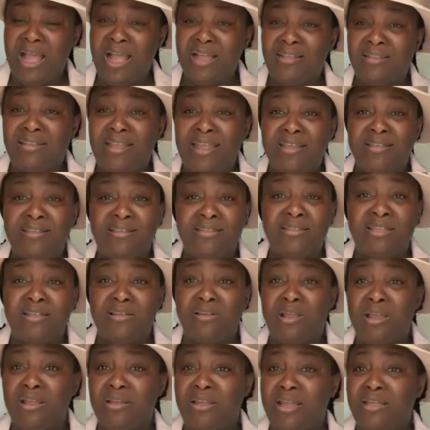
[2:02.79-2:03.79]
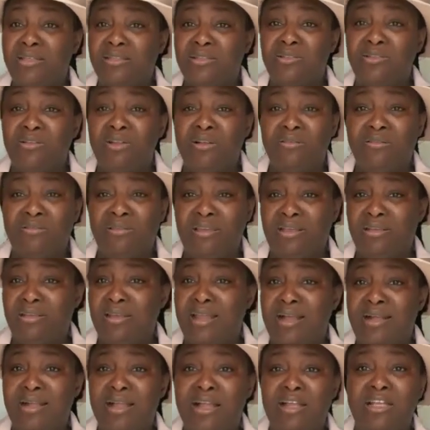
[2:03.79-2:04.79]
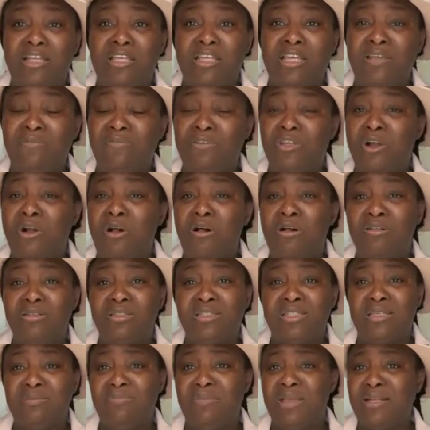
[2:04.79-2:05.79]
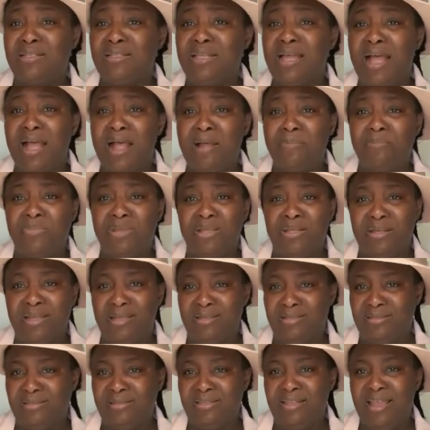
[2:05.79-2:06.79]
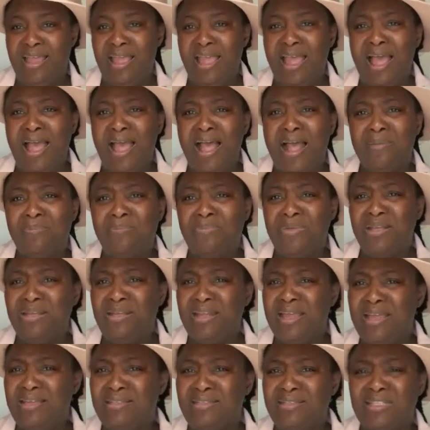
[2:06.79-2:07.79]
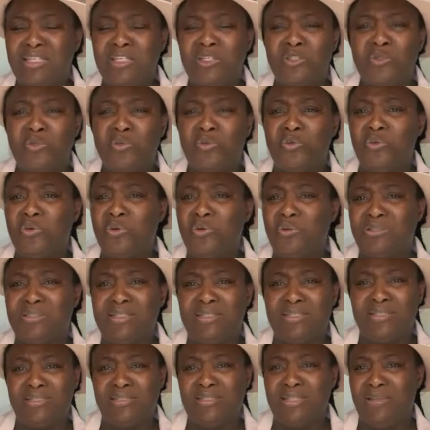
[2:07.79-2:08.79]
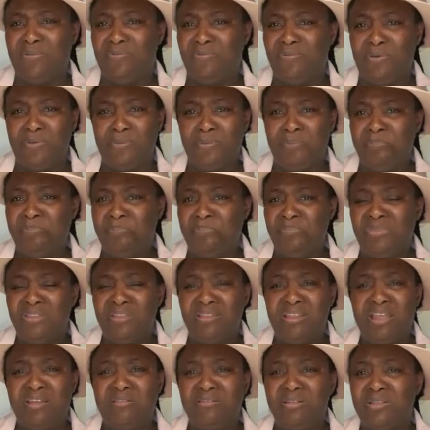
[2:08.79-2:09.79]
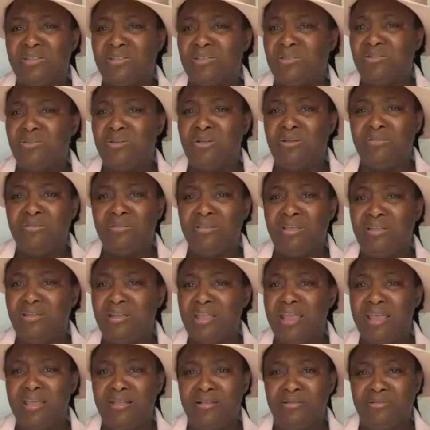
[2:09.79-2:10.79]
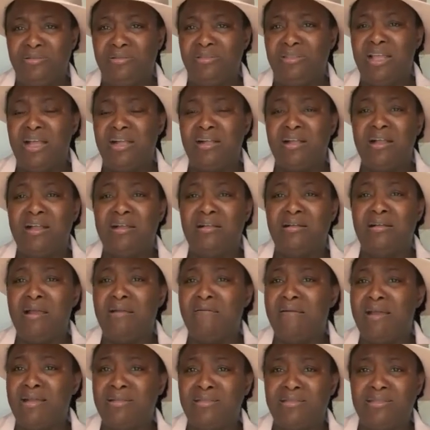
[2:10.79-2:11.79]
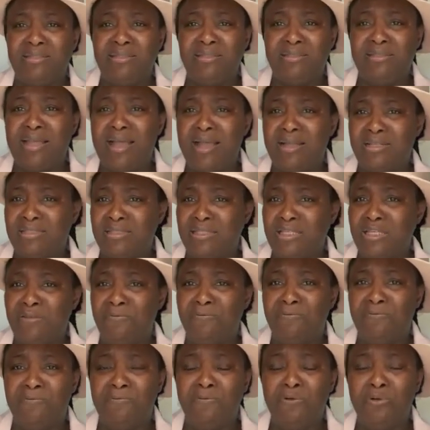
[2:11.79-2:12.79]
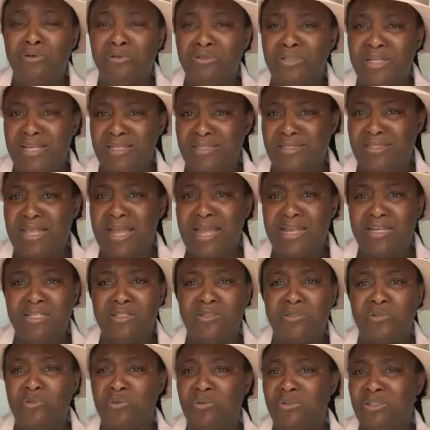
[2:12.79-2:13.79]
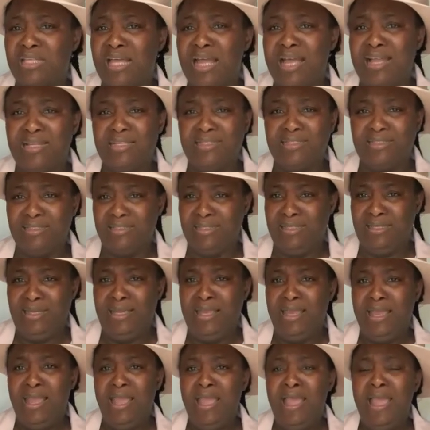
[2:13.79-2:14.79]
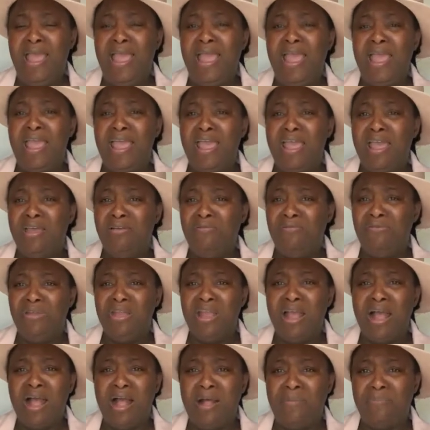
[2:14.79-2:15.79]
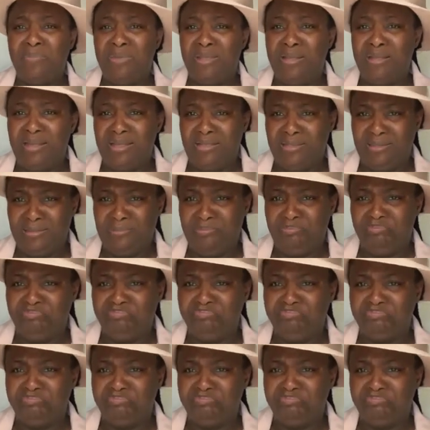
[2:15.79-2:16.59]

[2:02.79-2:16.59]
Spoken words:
And there's nothing that can give the ultimate happiness. Happiness is to know the Savior. There is nothing else that can guarantee that in fullness and in totality. Every happiness,